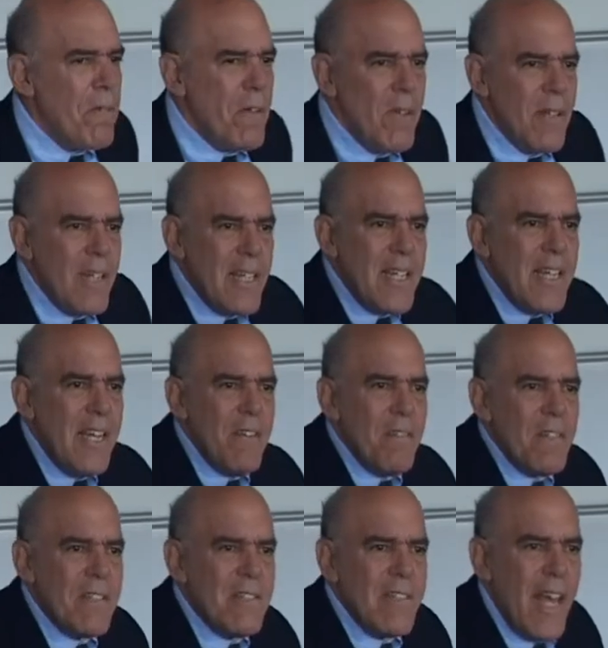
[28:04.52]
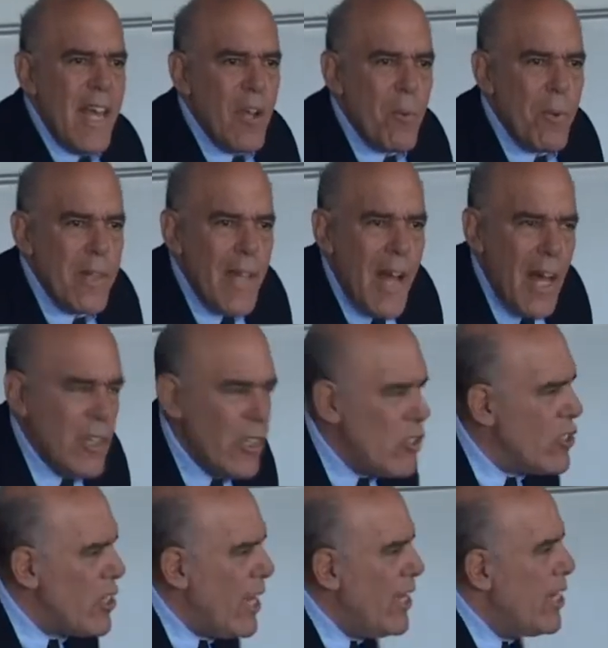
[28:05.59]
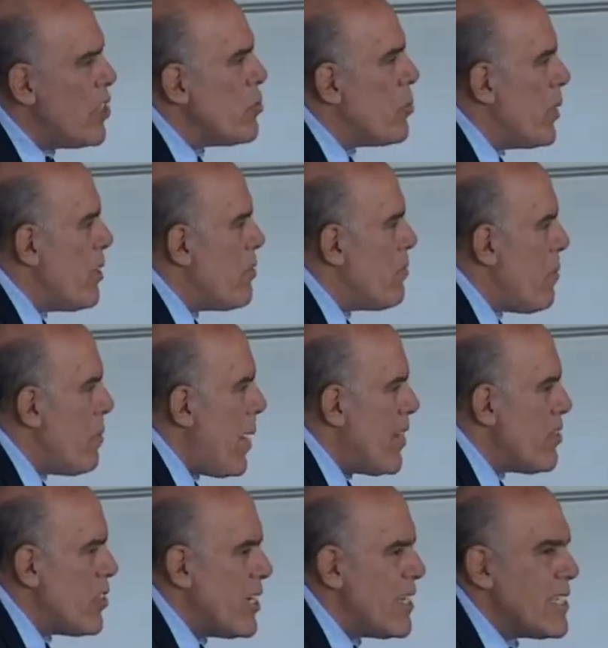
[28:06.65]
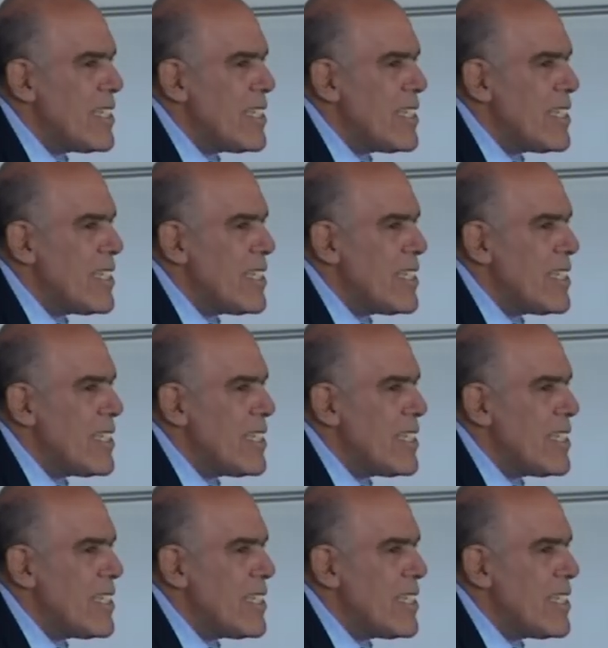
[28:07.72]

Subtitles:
of give and take with knowledge than it is with information.